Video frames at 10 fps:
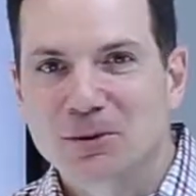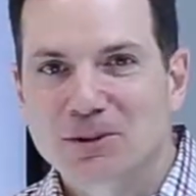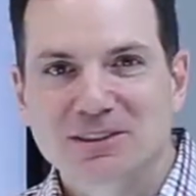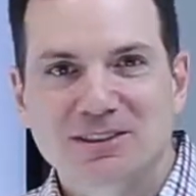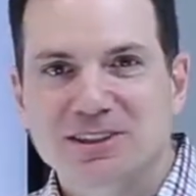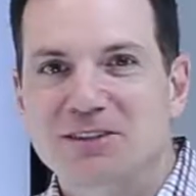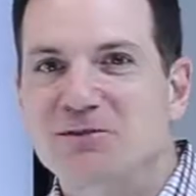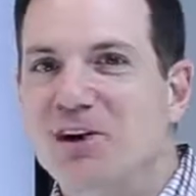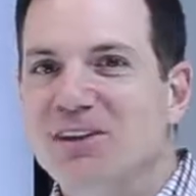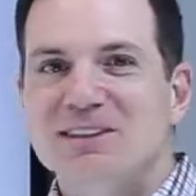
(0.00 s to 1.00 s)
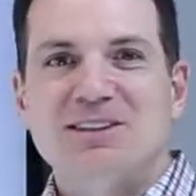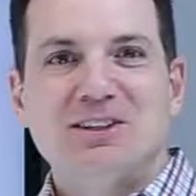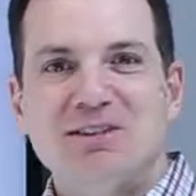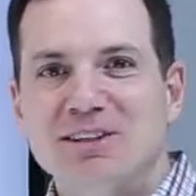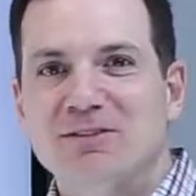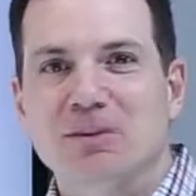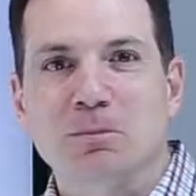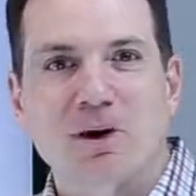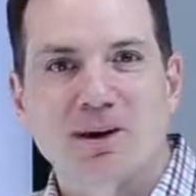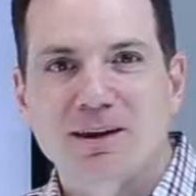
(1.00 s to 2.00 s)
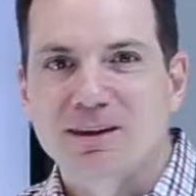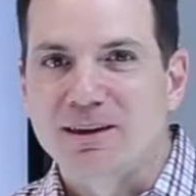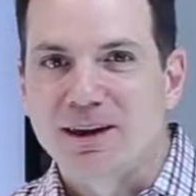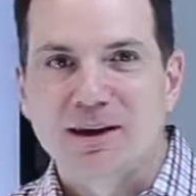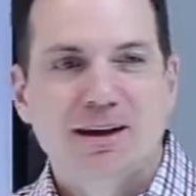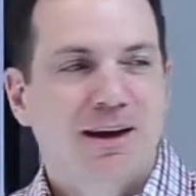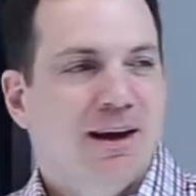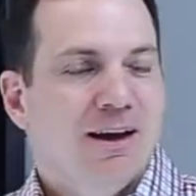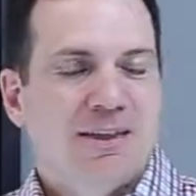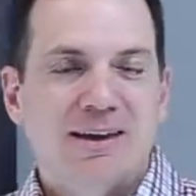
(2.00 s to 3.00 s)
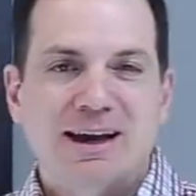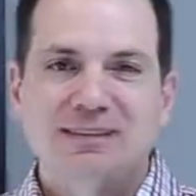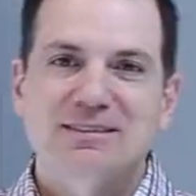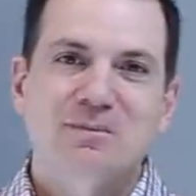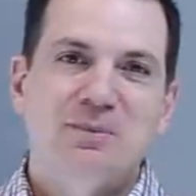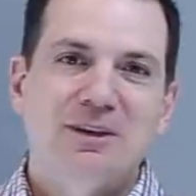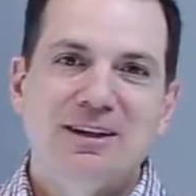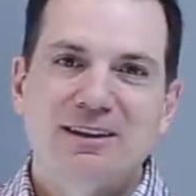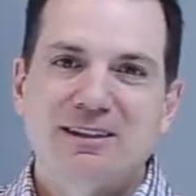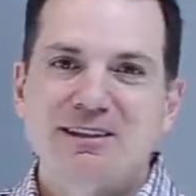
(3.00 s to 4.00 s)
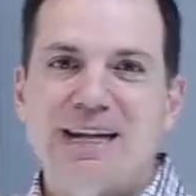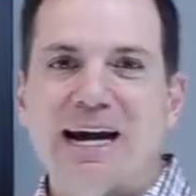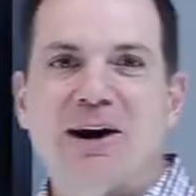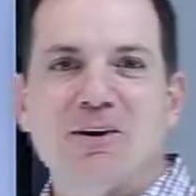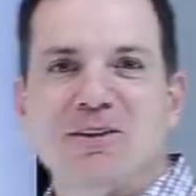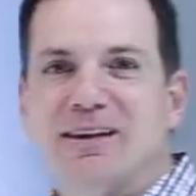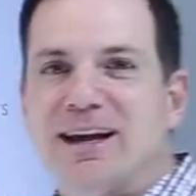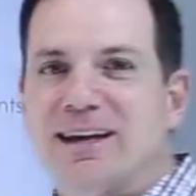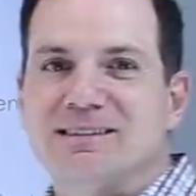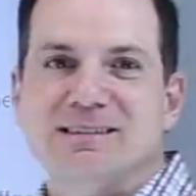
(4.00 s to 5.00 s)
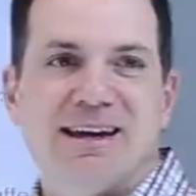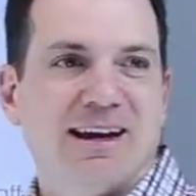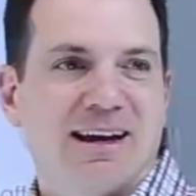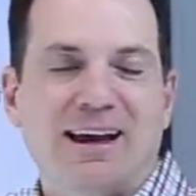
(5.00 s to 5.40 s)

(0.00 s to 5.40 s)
which is the volatility of the market, the S&P, the Dow, the NASDAQ,